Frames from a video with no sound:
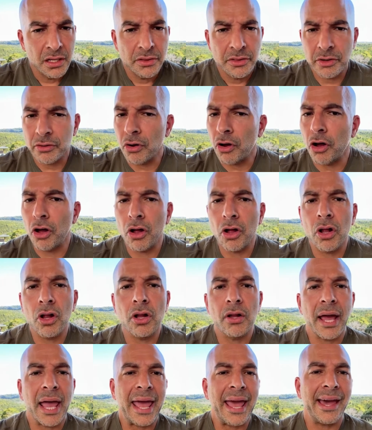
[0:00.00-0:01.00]
they're
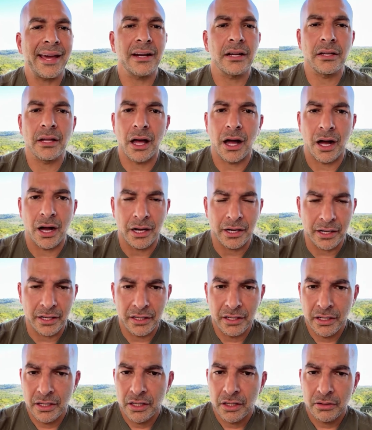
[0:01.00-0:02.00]
all analog.
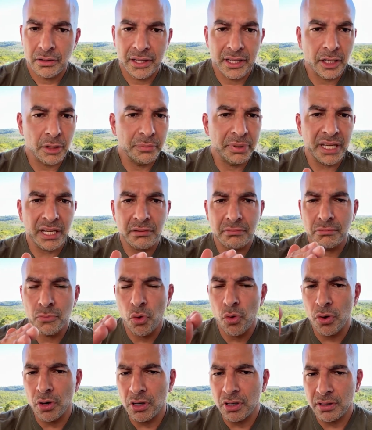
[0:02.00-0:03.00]
Little bit
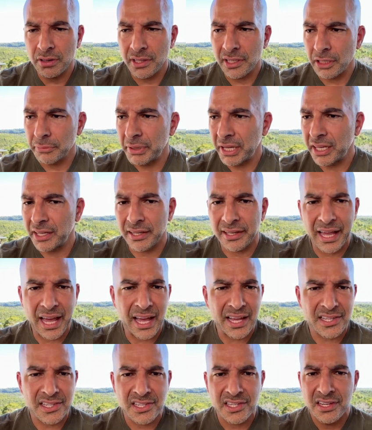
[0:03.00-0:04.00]
more, little bit
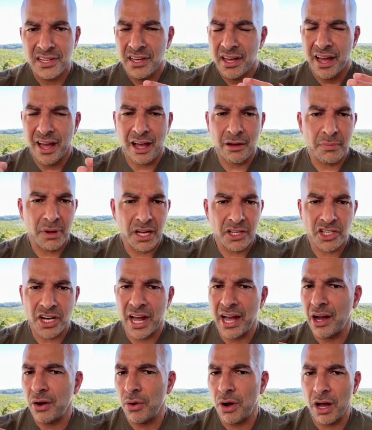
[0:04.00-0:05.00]
less, how much,
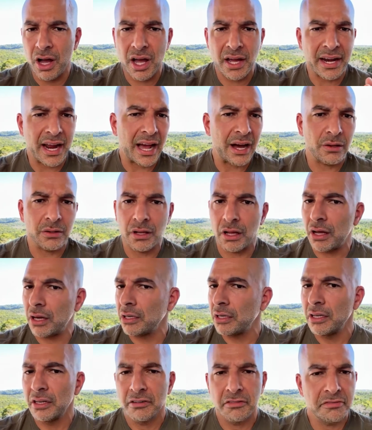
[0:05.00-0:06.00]
how hot, how
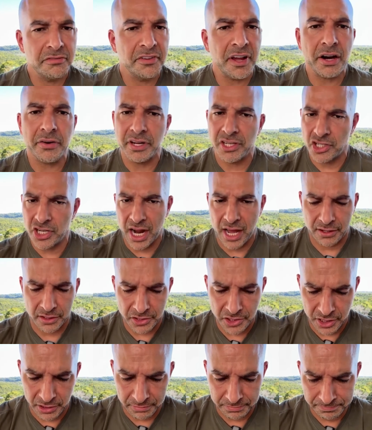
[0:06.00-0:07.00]
long, very
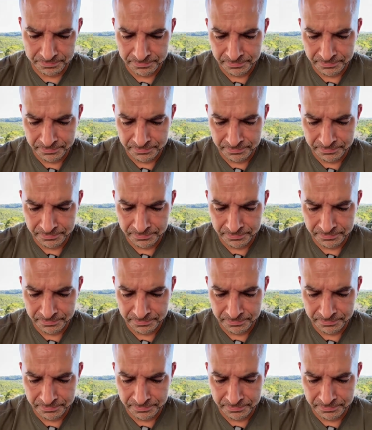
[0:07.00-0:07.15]
challenging.